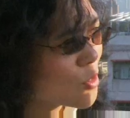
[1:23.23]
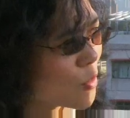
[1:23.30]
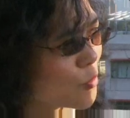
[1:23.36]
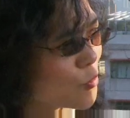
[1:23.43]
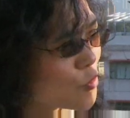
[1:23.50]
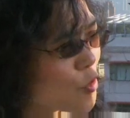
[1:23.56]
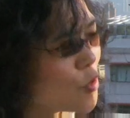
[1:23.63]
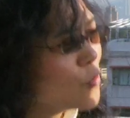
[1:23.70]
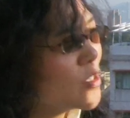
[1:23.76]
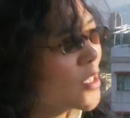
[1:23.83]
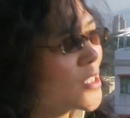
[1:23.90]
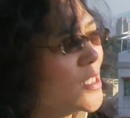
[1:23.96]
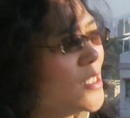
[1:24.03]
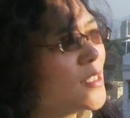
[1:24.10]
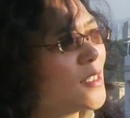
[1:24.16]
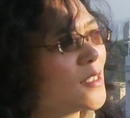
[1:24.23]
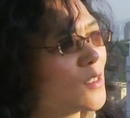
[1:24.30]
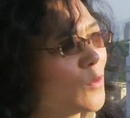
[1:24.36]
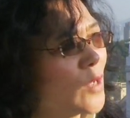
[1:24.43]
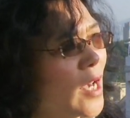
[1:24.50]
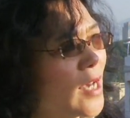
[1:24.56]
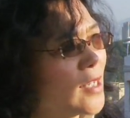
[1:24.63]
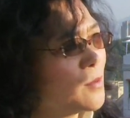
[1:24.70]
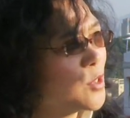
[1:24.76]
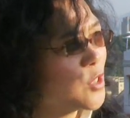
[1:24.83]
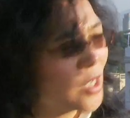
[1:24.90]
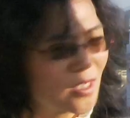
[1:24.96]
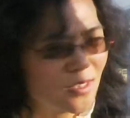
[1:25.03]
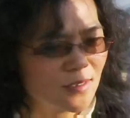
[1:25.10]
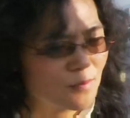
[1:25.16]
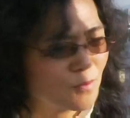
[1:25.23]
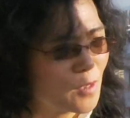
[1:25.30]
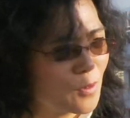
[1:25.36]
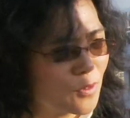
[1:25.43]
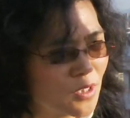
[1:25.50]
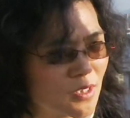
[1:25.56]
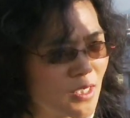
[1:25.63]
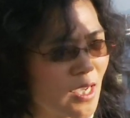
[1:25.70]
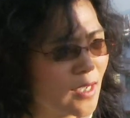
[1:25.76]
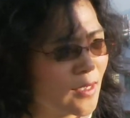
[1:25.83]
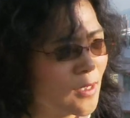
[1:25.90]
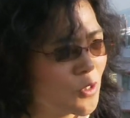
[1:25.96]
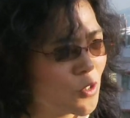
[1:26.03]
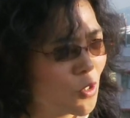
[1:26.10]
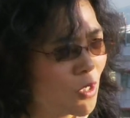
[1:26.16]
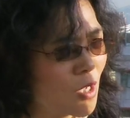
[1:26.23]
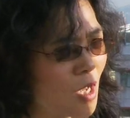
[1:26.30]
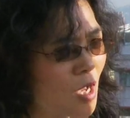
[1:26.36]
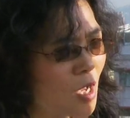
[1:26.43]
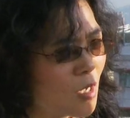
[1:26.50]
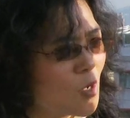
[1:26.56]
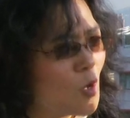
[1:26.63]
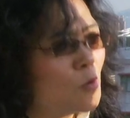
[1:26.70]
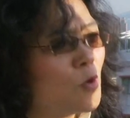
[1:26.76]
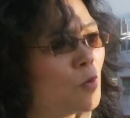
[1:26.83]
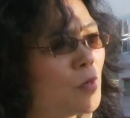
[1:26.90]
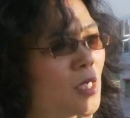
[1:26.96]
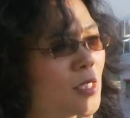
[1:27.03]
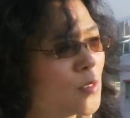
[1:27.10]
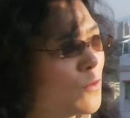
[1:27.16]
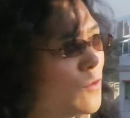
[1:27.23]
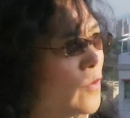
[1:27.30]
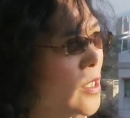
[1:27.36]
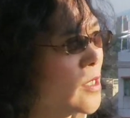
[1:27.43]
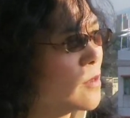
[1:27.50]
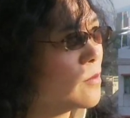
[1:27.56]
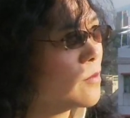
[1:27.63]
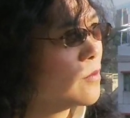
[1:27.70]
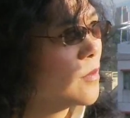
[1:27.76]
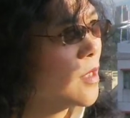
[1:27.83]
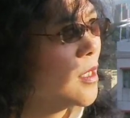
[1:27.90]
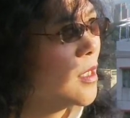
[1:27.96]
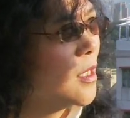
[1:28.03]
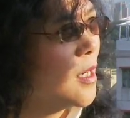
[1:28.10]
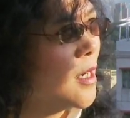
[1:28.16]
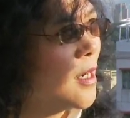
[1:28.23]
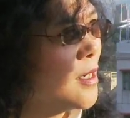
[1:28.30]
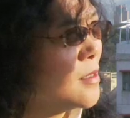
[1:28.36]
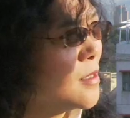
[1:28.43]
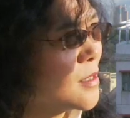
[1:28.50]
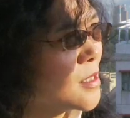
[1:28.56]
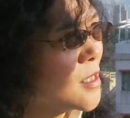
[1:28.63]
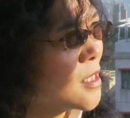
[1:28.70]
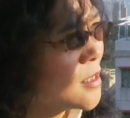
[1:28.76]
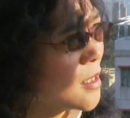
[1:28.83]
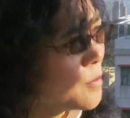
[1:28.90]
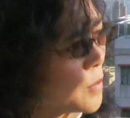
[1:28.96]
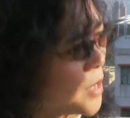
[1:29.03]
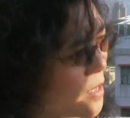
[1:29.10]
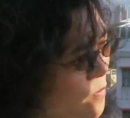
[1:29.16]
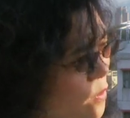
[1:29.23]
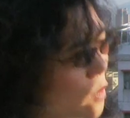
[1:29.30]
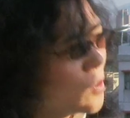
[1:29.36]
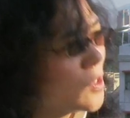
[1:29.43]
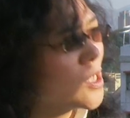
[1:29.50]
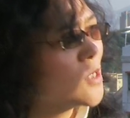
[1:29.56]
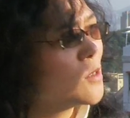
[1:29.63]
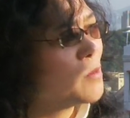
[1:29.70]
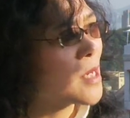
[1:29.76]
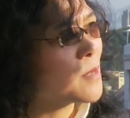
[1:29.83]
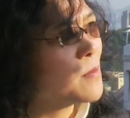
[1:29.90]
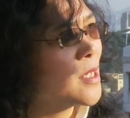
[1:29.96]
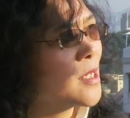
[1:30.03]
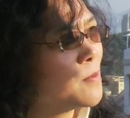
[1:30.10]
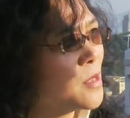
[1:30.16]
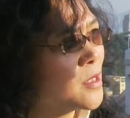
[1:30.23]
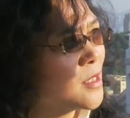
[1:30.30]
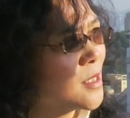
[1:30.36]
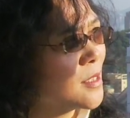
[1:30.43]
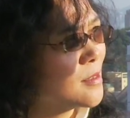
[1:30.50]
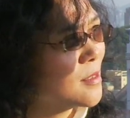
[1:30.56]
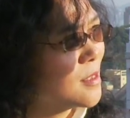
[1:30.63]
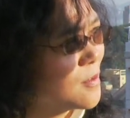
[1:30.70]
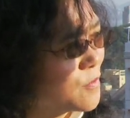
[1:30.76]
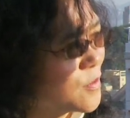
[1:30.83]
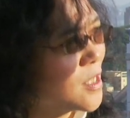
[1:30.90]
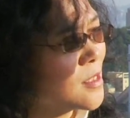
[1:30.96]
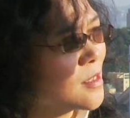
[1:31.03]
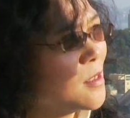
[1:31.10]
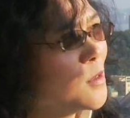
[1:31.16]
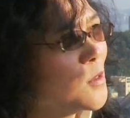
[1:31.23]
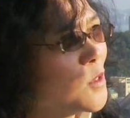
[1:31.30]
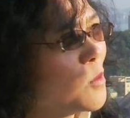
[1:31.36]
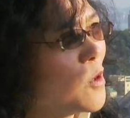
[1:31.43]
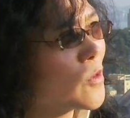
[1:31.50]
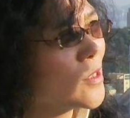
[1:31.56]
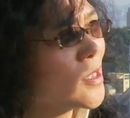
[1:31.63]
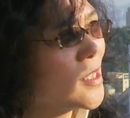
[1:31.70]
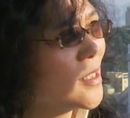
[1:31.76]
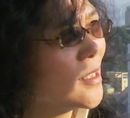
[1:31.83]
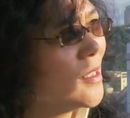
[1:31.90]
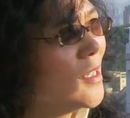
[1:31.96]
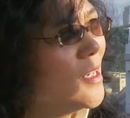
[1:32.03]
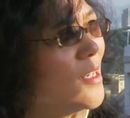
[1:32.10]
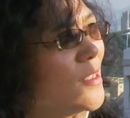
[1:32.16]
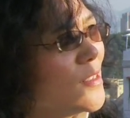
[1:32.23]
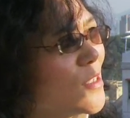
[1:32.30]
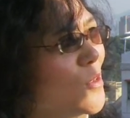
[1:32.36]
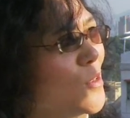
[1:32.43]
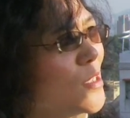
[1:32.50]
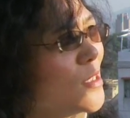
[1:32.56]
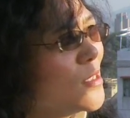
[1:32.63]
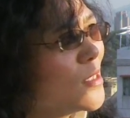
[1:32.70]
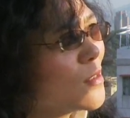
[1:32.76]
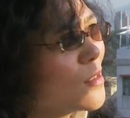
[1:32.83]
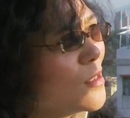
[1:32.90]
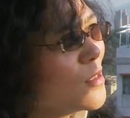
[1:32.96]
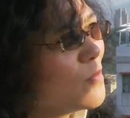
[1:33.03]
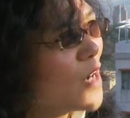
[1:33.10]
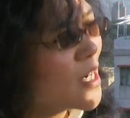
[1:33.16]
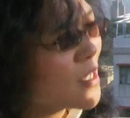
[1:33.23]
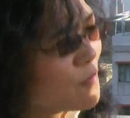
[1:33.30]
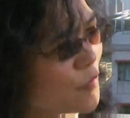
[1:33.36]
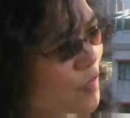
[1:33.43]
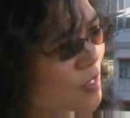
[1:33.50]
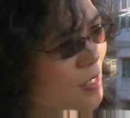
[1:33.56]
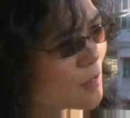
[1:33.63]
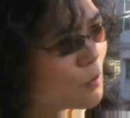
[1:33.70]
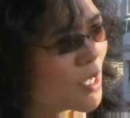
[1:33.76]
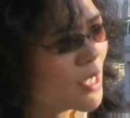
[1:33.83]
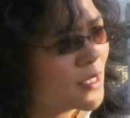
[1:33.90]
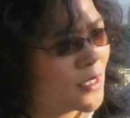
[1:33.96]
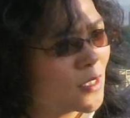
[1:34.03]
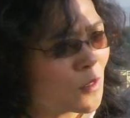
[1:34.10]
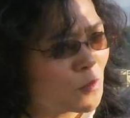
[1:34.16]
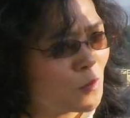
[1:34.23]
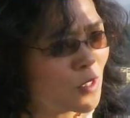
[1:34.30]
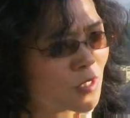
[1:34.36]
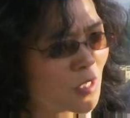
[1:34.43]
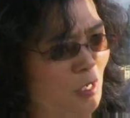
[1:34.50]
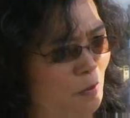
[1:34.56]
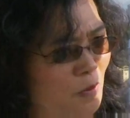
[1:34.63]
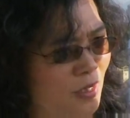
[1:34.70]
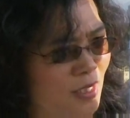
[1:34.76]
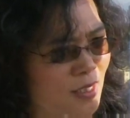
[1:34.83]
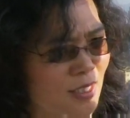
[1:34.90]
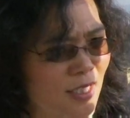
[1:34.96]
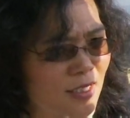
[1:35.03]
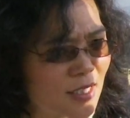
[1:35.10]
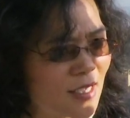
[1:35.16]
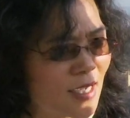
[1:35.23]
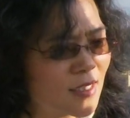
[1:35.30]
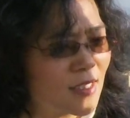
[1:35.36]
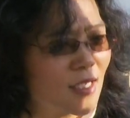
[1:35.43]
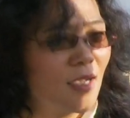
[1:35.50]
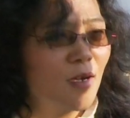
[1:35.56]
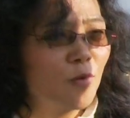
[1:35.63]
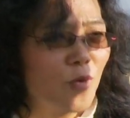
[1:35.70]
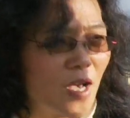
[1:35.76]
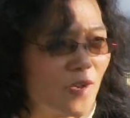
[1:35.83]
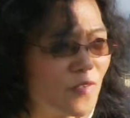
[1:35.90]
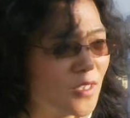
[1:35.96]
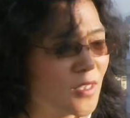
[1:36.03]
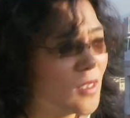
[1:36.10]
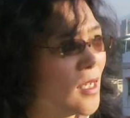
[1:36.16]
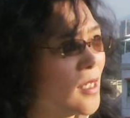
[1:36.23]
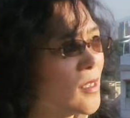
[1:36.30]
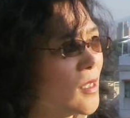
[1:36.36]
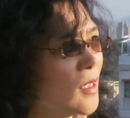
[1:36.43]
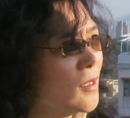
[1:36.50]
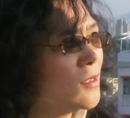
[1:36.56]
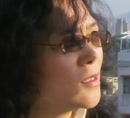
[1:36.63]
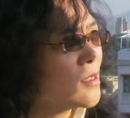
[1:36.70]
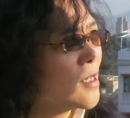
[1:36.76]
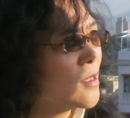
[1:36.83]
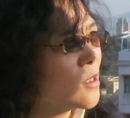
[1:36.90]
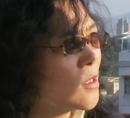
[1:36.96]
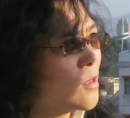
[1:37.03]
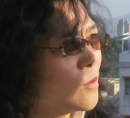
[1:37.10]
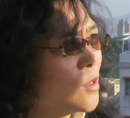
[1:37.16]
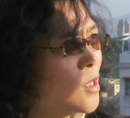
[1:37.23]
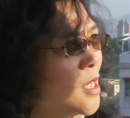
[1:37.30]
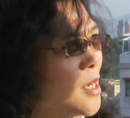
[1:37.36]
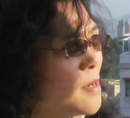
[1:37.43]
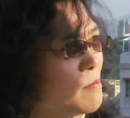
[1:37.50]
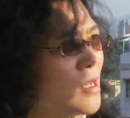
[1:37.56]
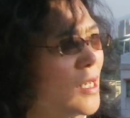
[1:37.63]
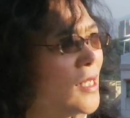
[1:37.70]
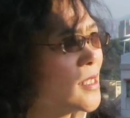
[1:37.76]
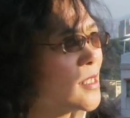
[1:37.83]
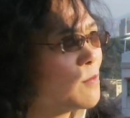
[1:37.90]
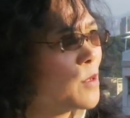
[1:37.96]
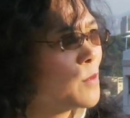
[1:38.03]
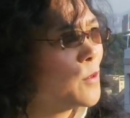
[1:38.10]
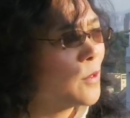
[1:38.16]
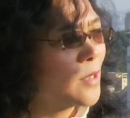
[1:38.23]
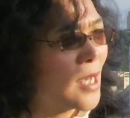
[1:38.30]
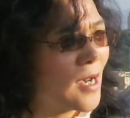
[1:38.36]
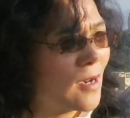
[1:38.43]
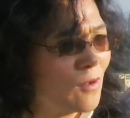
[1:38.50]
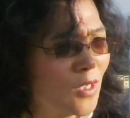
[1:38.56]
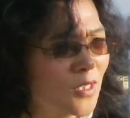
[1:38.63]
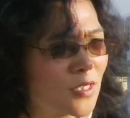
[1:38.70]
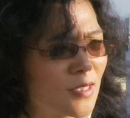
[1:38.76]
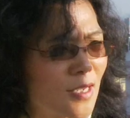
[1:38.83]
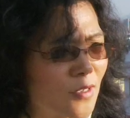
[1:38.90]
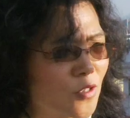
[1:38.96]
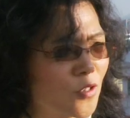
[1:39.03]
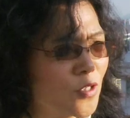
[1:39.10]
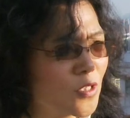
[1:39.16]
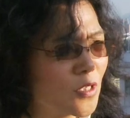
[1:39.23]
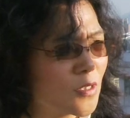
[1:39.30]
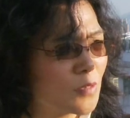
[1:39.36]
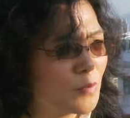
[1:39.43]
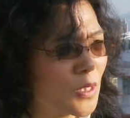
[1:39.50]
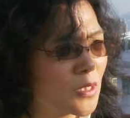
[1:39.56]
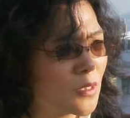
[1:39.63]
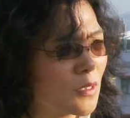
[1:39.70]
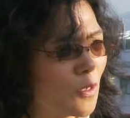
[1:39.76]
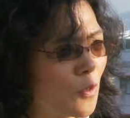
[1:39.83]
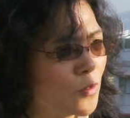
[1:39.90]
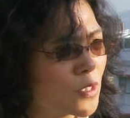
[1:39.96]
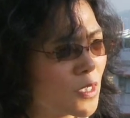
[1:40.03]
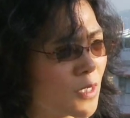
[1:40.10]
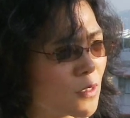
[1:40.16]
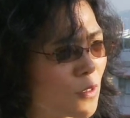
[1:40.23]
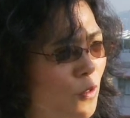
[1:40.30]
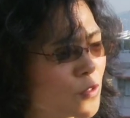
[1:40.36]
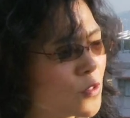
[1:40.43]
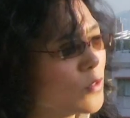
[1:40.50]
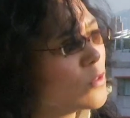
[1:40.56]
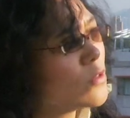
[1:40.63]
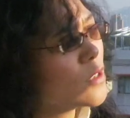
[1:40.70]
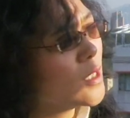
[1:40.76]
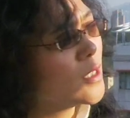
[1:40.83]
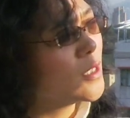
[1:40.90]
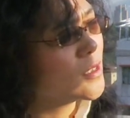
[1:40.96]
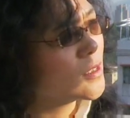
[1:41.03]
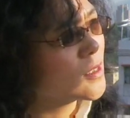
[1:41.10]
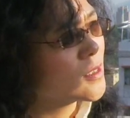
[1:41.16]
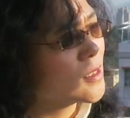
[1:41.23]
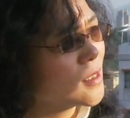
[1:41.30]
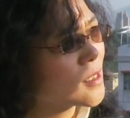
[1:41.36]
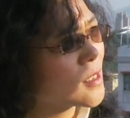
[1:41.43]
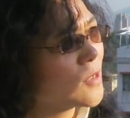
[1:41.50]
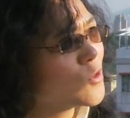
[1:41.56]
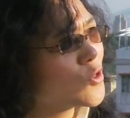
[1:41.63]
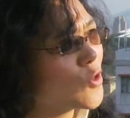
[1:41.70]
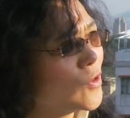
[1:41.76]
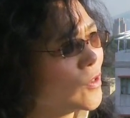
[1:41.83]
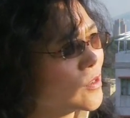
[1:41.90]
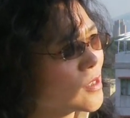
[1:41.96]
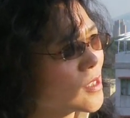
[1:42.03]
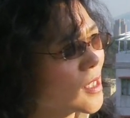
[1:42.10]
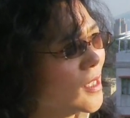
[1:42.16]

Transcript: controlled existence we had. But Chinese people today enjoy a lot more personal freedom. And certainly plenty of opportunity to make money, but if there's no democracy. So it's a very confusing place. You're talking about openness, internet. We have internet, millions of people now internet users, but the internet also is controlled.